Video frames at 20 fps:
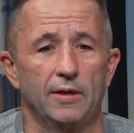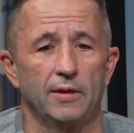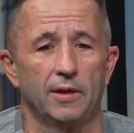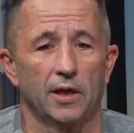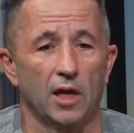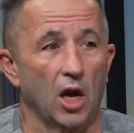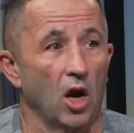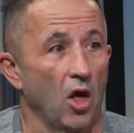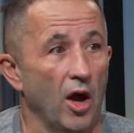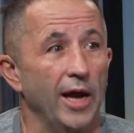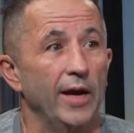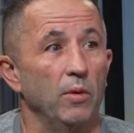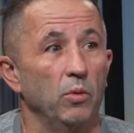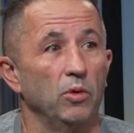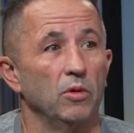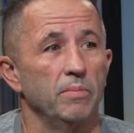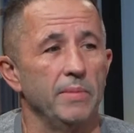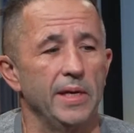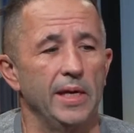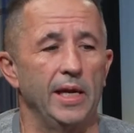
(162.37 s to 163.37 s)
collided
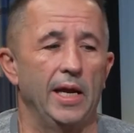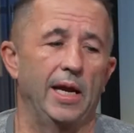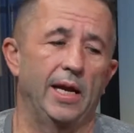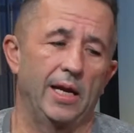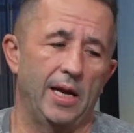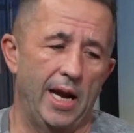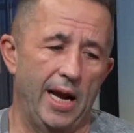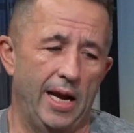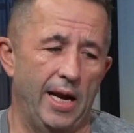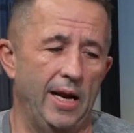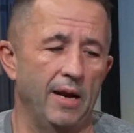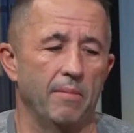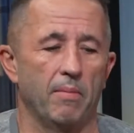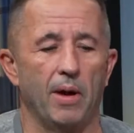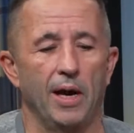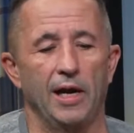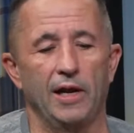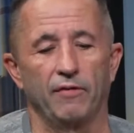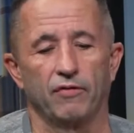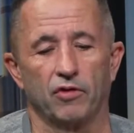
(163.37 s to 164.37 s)
with me and hit my
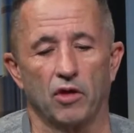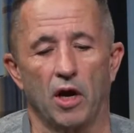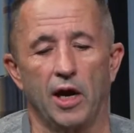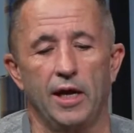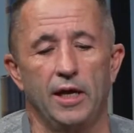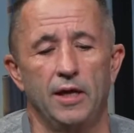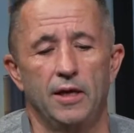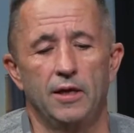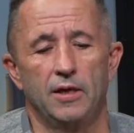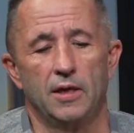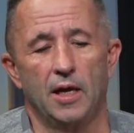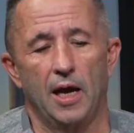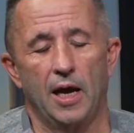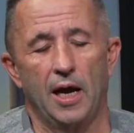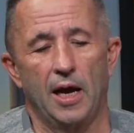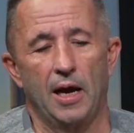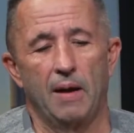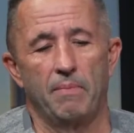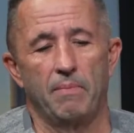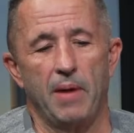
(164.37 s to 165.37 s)
left side
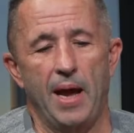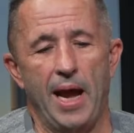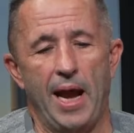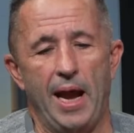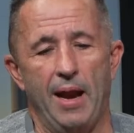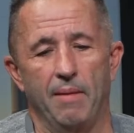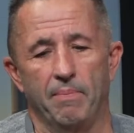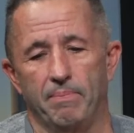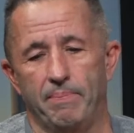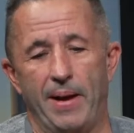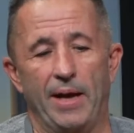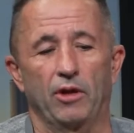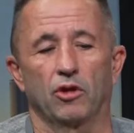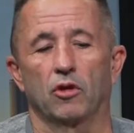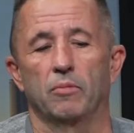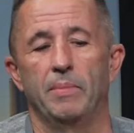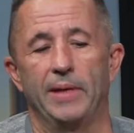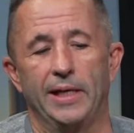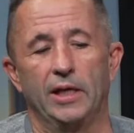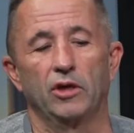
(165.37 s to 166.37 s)
and bounced
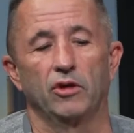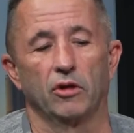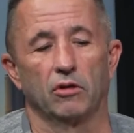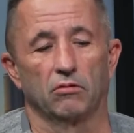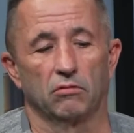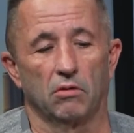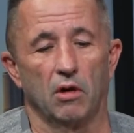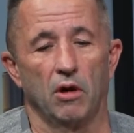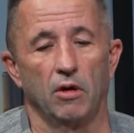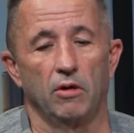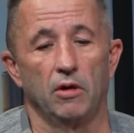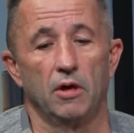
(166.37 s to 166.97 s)
me into the road.